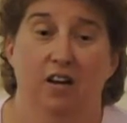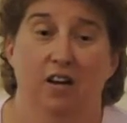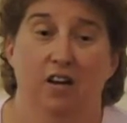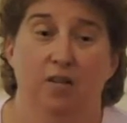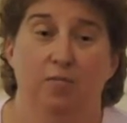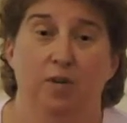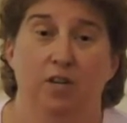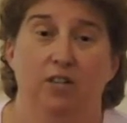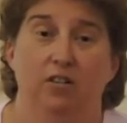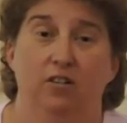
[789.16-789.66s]

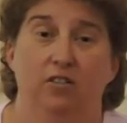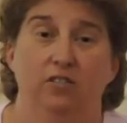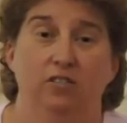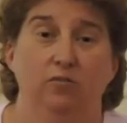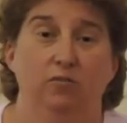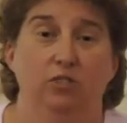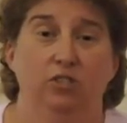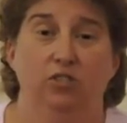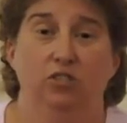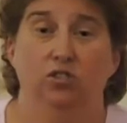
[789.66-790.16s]
And my
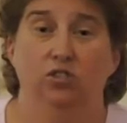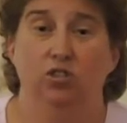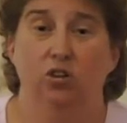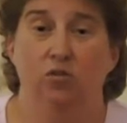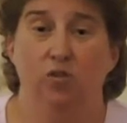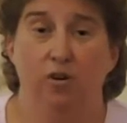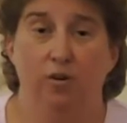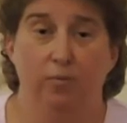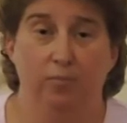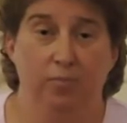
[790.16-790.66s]
cousin would just
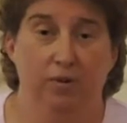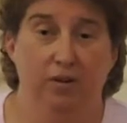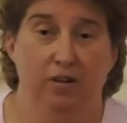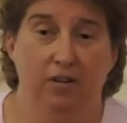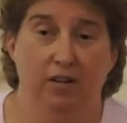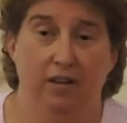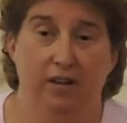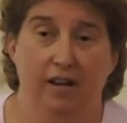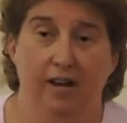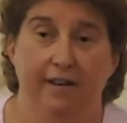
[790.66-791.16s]
show up
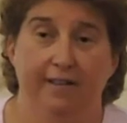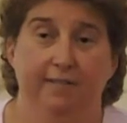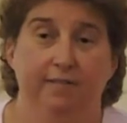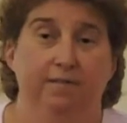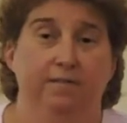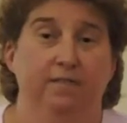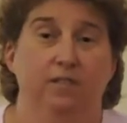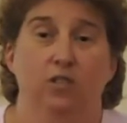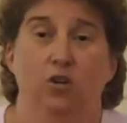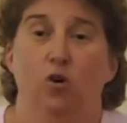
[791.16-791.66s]
out
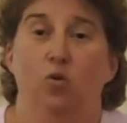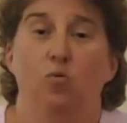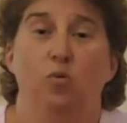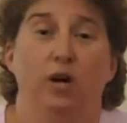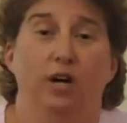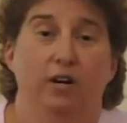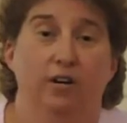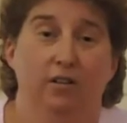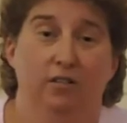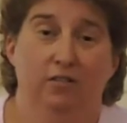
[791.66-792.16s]
of
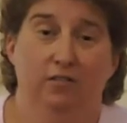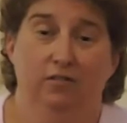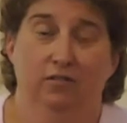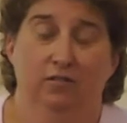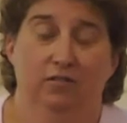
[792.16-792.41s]
nowhere.